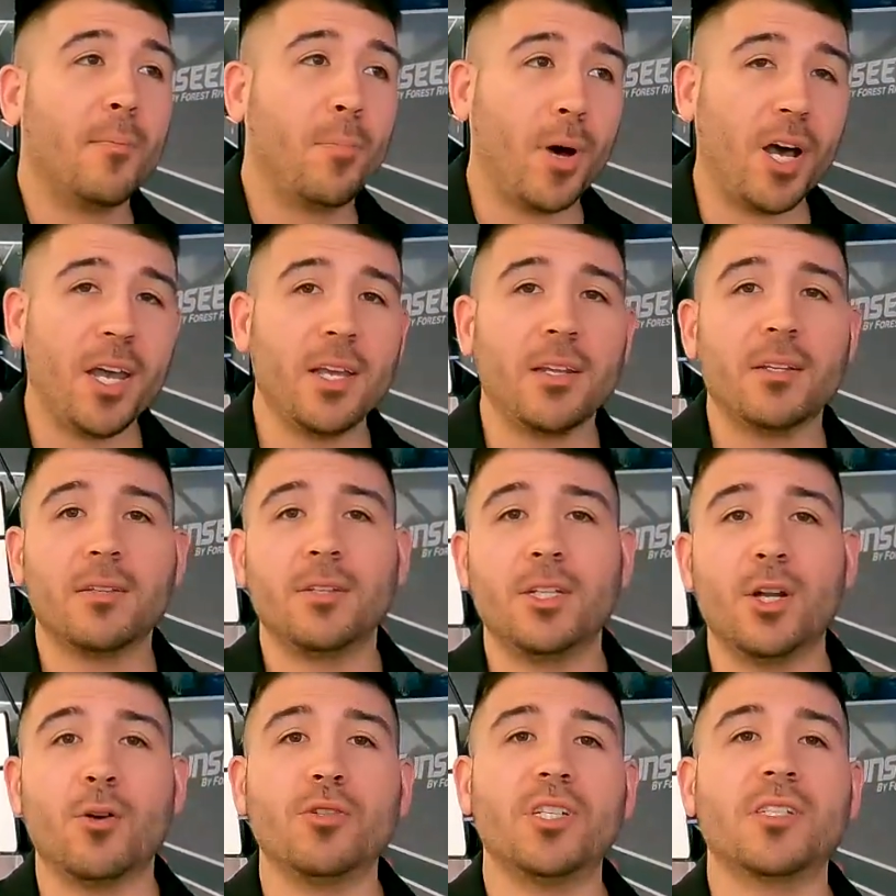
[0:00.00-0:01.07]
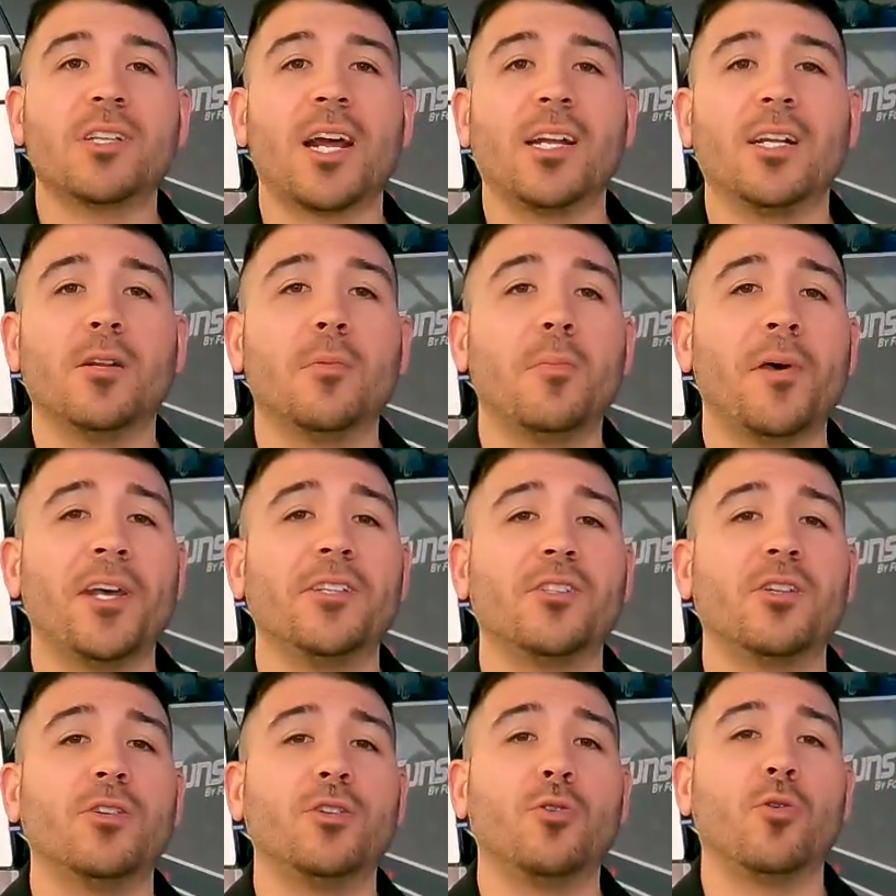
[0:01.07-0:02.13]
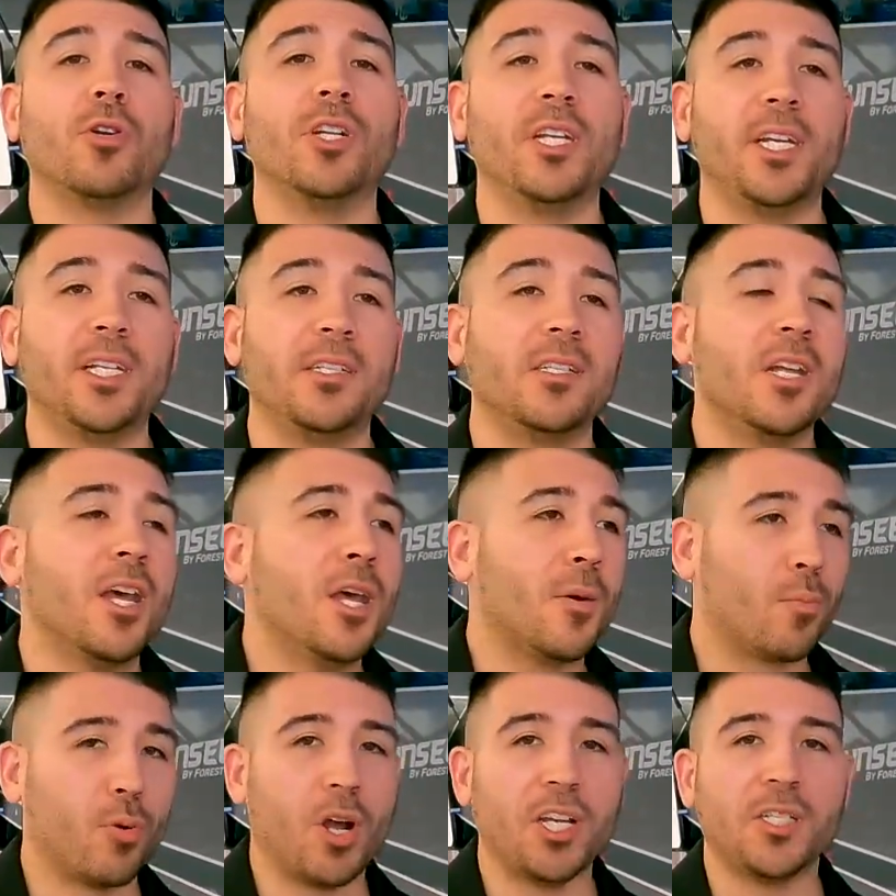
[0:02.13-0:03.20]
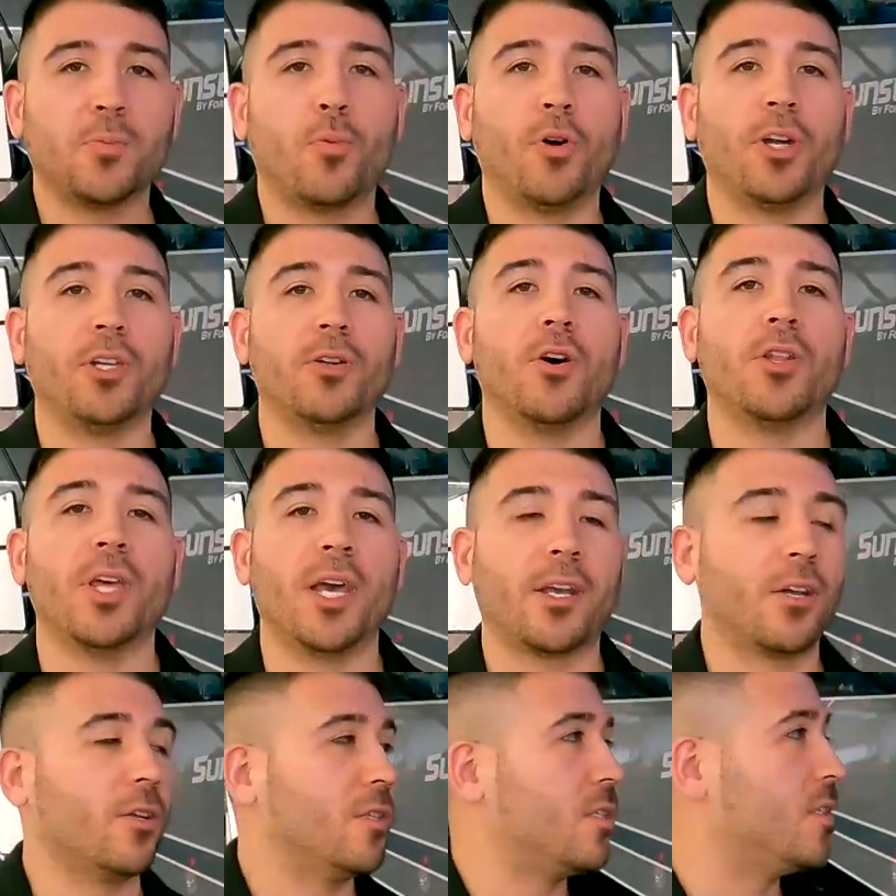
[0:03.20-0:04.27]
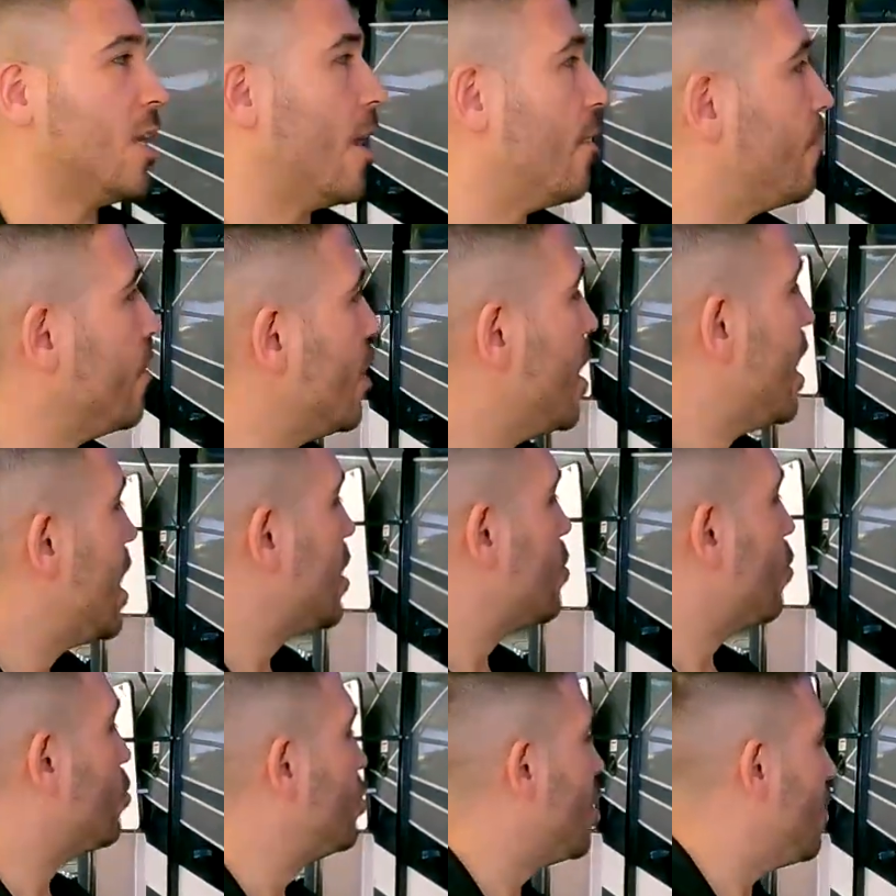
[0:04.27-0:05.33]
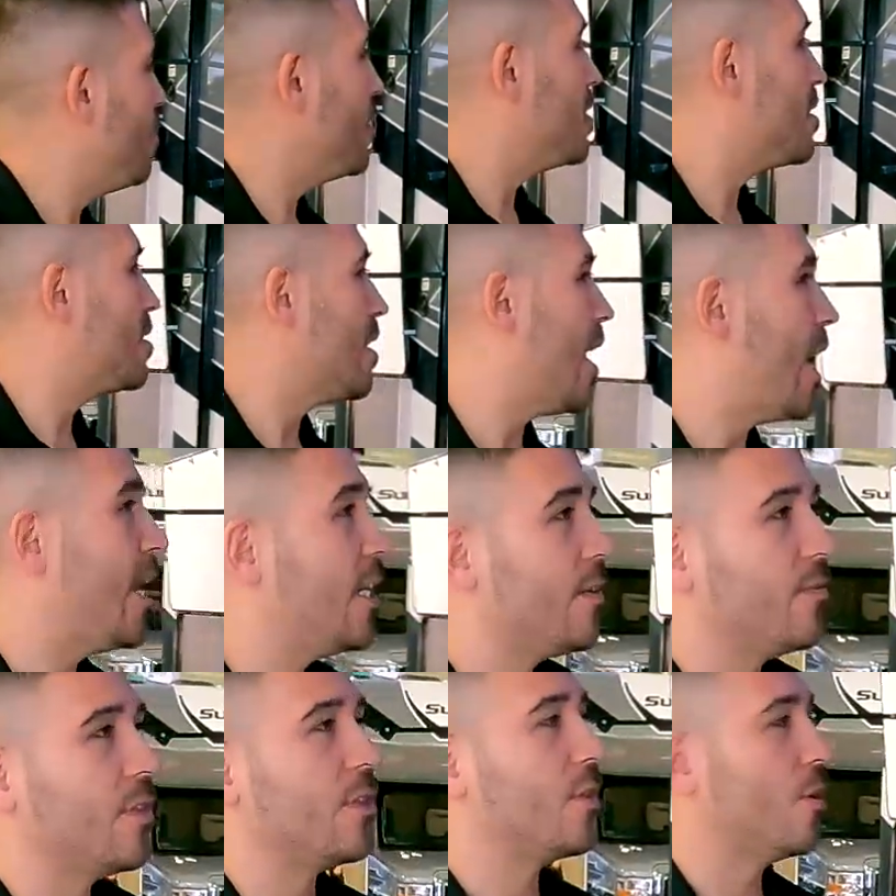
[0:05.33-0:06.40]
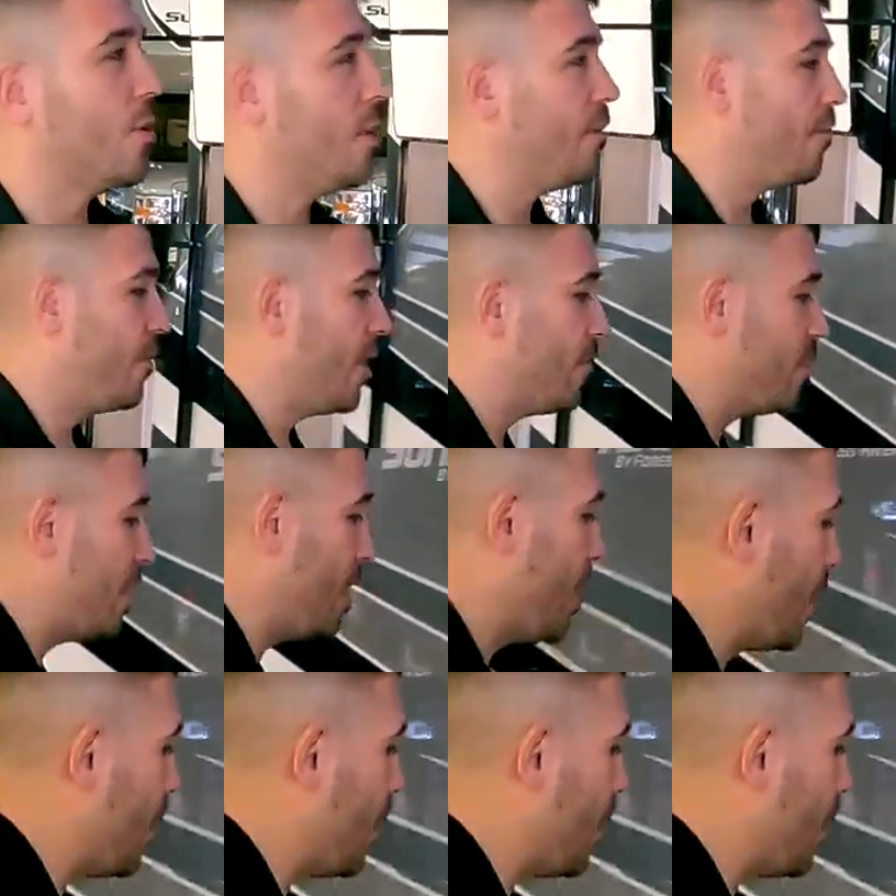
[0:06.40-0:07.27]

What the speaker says: but it just kind of depends on your needs, price point, and all that good stuff. So we'll jump inside of the 3050